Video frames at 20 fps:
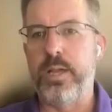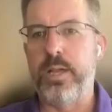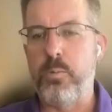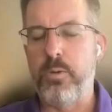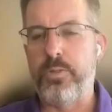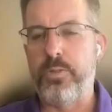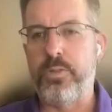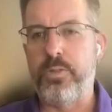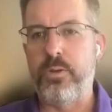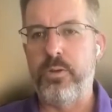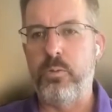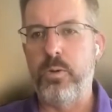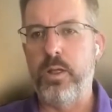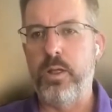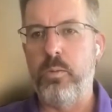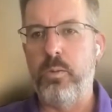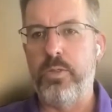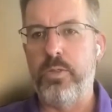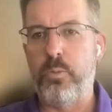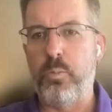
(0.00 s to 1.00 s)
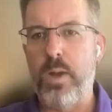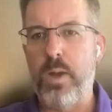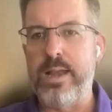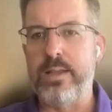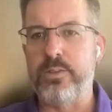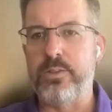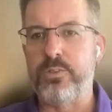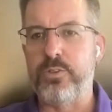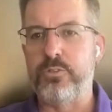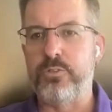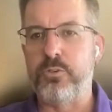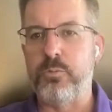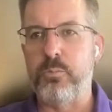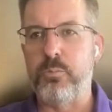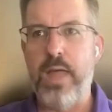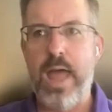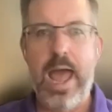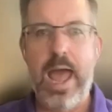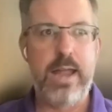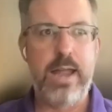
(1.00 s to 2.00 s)
with the rating system
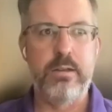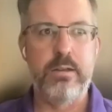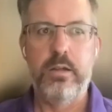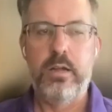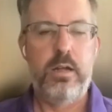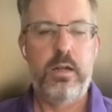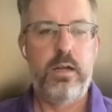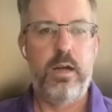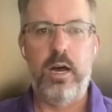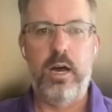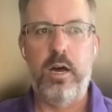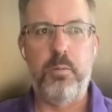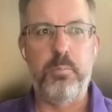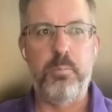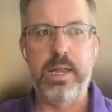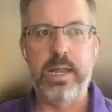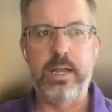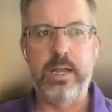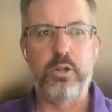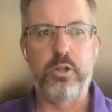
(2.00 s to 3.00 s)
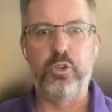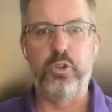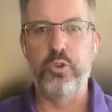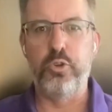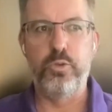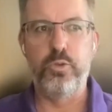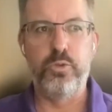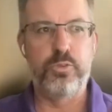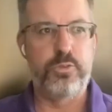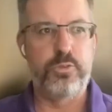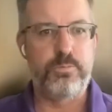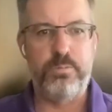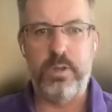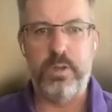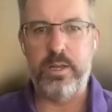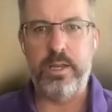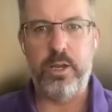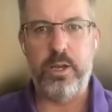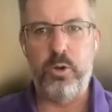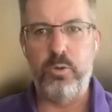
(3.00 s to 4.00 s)
that includes
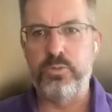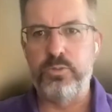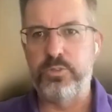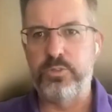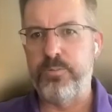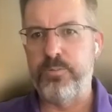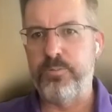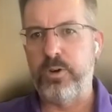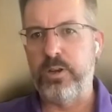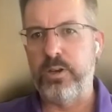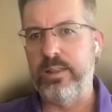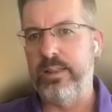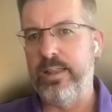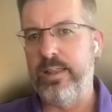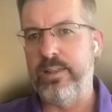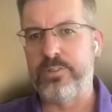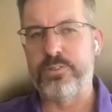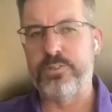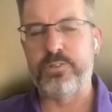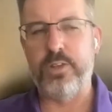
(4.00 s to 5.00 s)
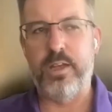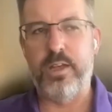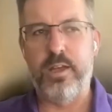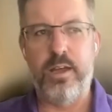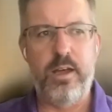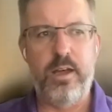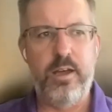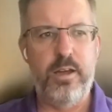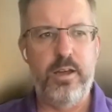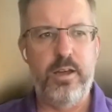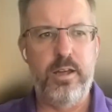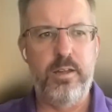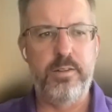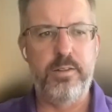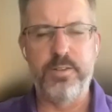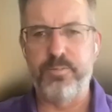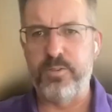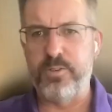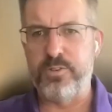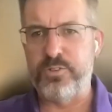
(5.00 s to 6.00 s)
different lists,
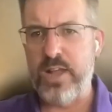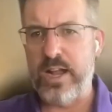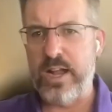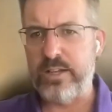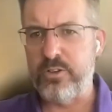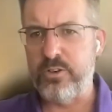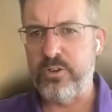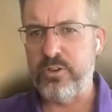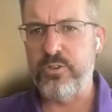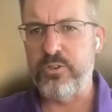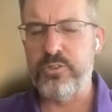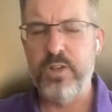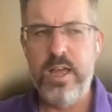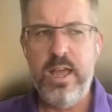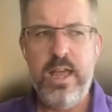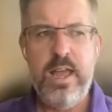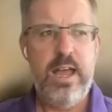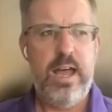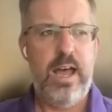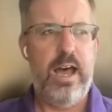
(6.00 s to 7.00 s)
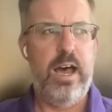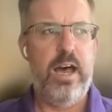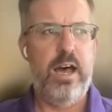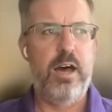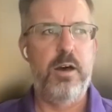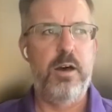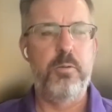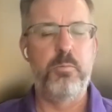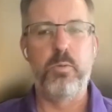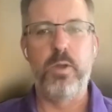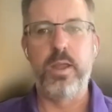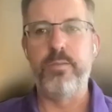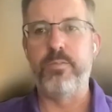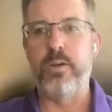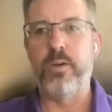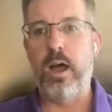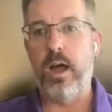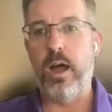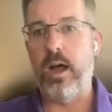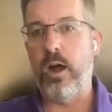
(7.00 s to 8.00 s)
different sectors. We've
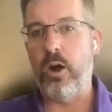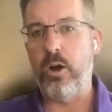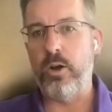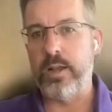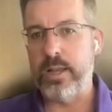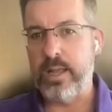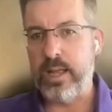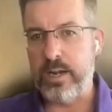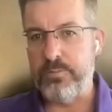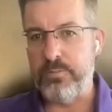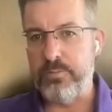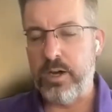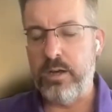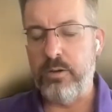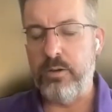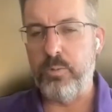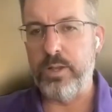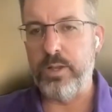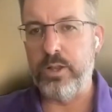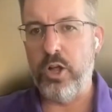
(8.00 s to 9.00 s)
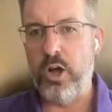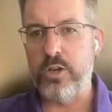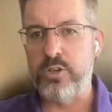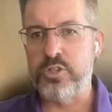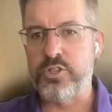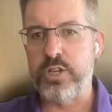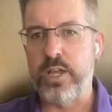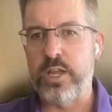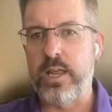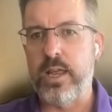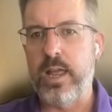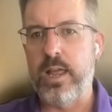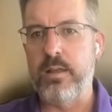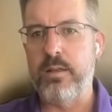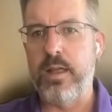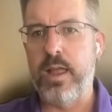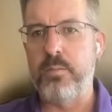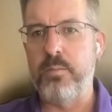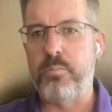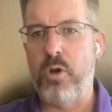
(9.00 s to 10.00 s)
already we launched
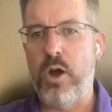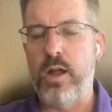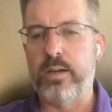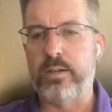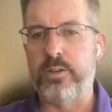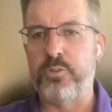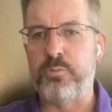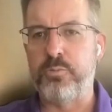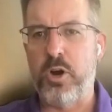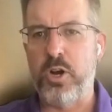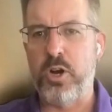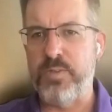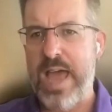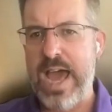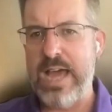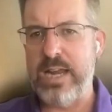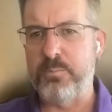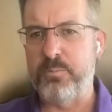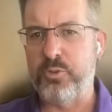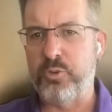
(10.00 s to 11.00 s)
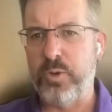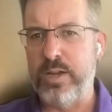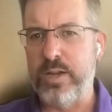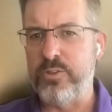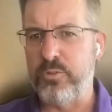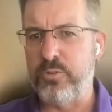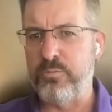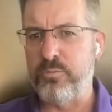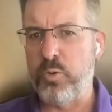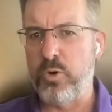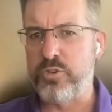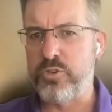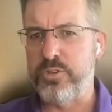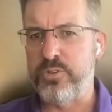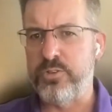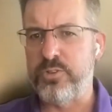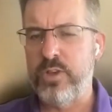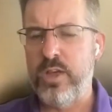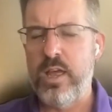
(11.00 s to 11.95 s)
a product as part of Adam's Green Zone Fortunes